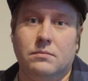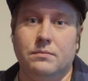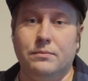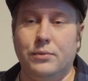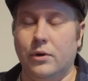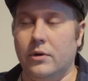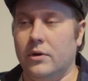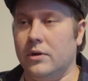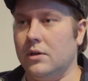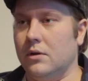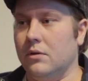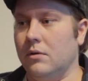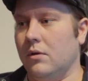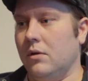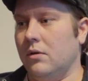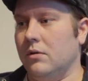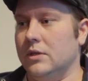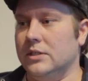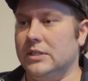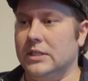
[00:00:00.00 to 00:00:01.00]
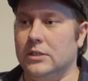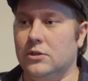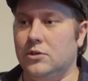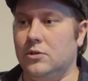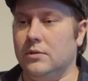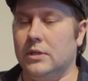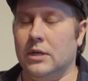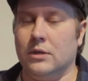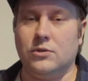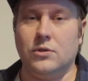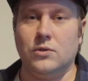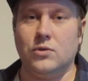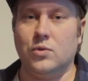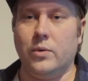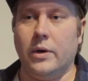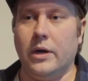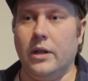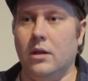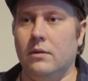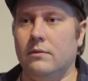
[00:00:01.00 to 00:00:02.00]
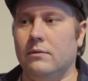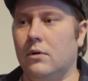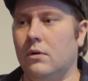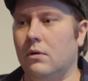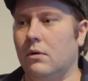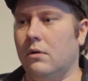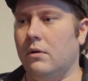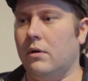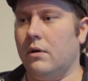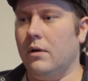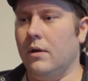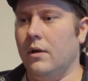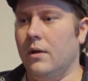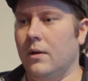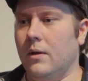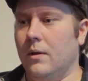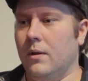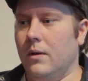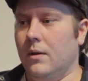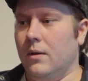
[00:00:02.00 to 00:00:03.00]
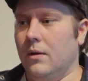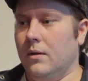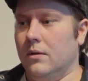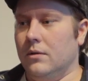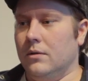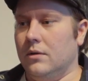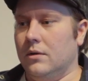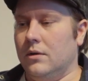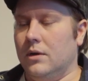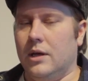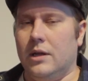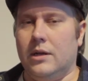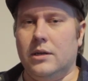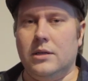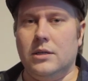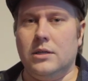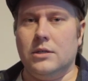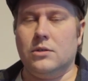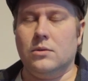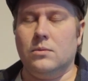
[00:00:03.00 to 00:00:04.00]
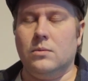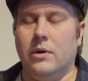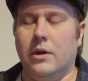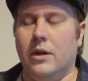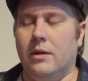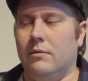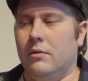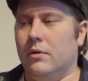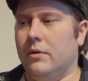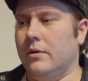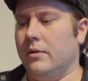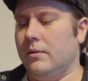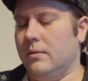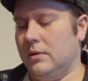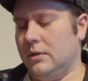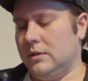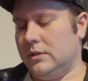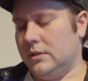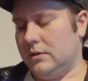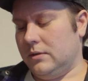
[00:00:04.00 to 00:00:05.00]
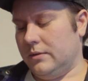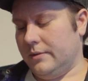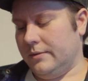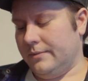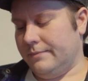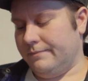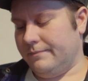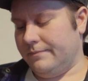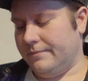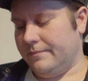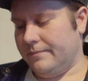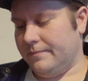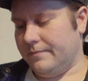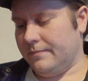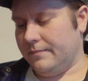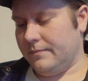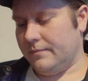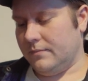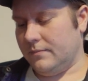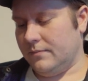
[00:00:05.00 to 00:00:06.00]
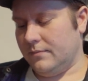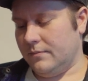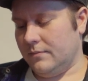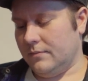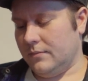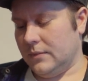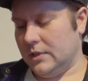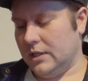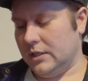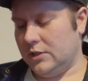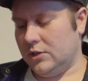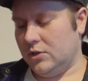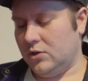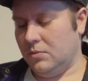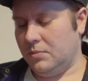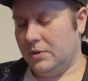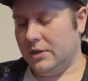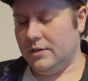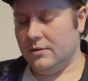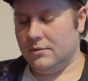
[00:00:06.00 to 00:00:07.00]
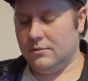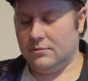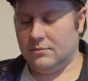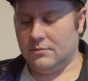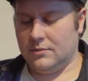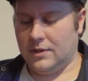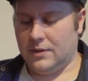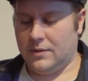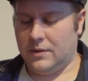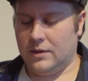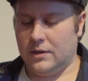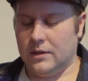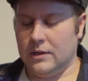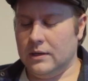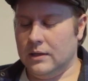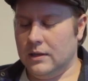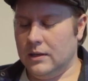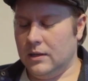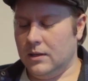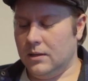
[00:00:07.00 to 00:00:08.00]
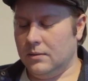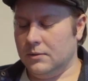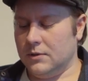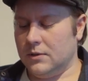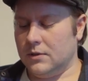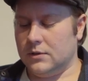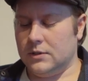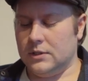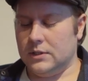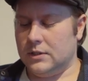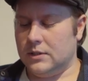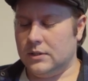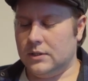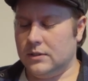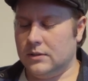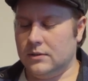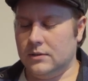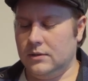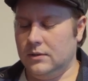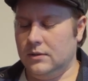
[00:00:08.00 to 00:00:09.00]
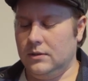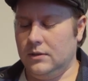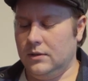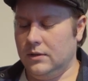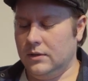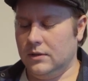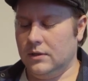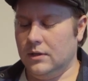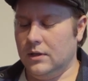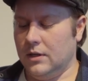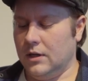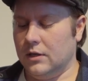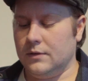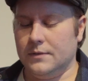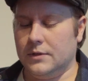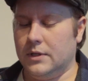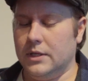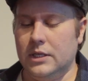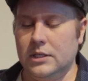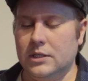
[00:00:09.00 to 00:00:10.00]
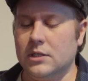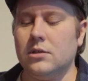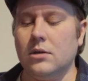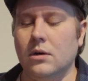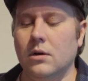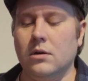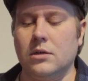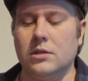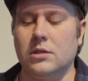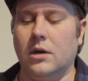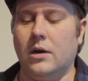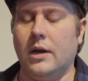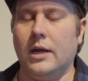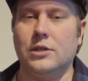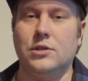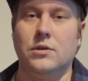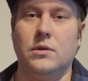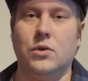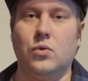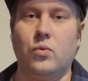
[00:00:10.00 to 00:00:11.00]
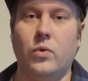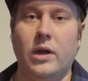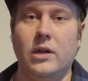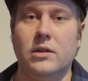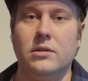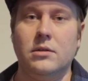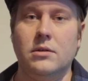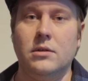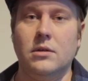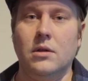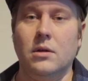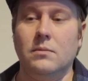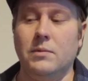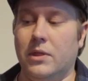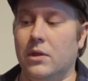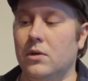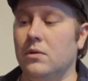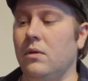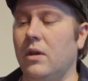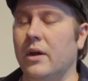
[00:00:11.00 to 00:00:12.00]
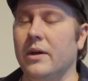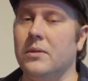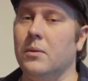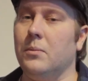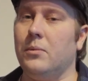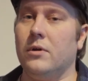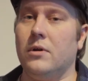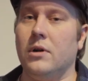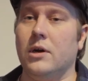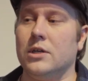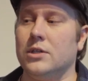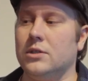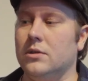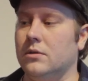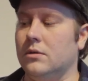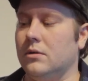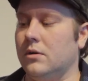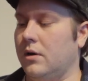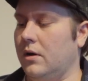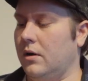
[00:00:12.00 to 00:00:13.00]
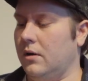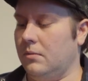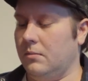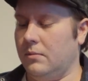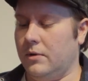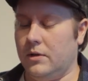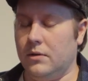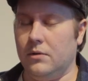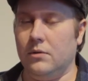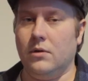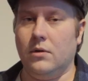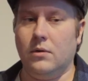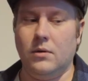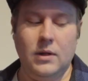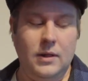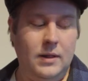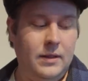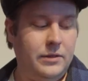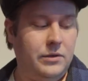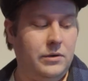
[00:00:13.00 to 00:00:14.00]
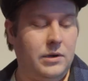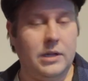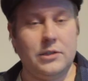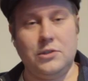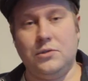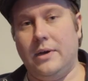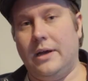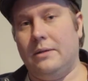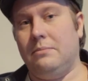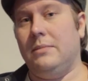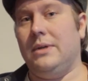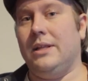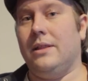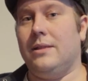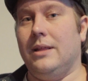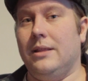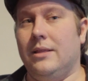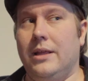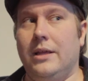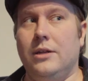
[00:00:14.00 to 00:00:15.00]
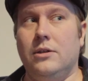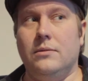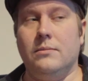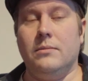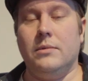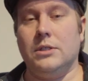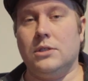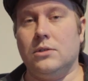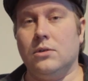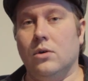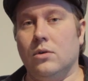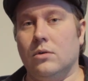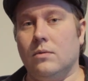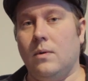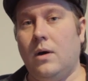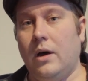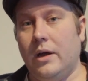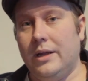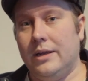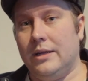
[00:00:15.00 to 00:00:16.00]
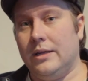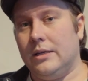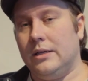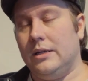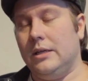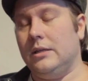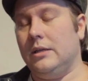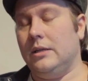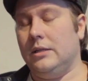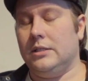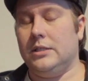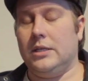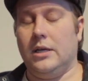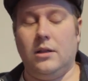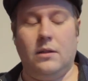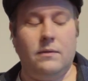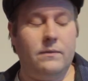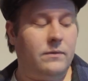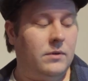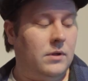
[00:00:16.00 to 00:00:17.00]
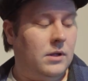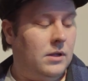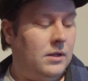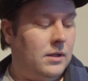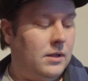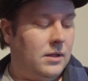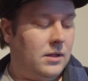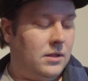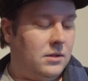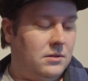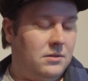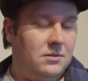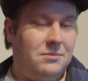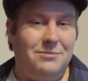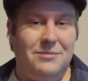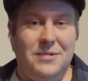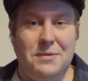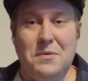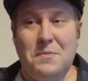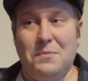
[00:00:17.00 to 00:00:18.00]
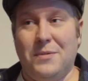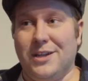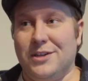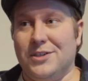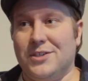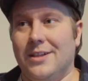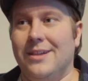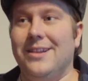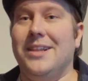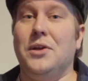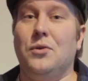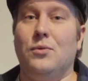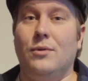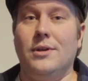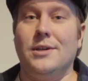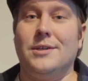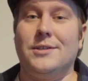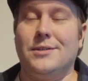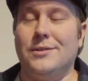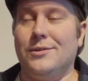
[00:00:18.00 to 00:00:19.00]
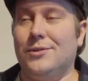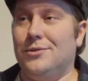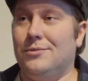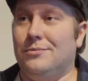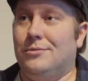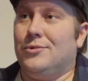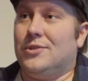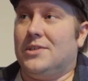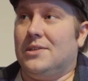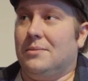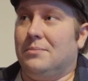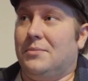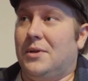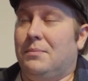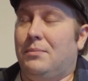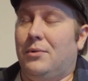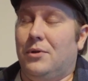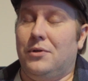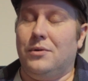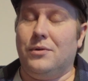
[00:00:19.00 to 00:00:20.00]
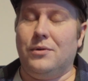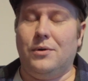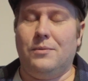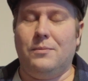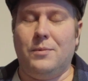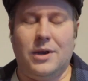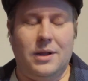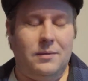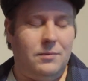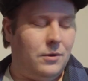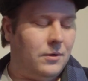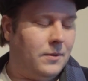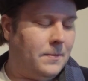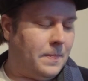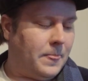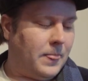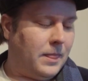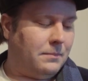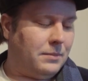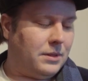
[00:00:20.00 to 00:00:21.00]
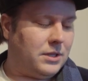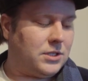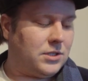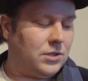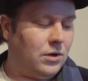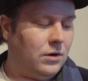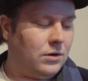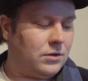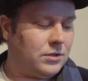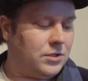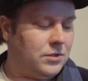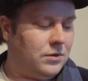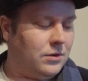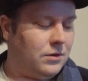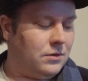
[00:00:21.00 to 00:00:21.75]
point, is it 2012 or 90s or whatever. It's stupid, I think, because a lot of these songs are actually great, whether you like the production or not. But you got to admit that the songwriting in itself, maybe minus the lyrics, to some people, whatever, but the songs,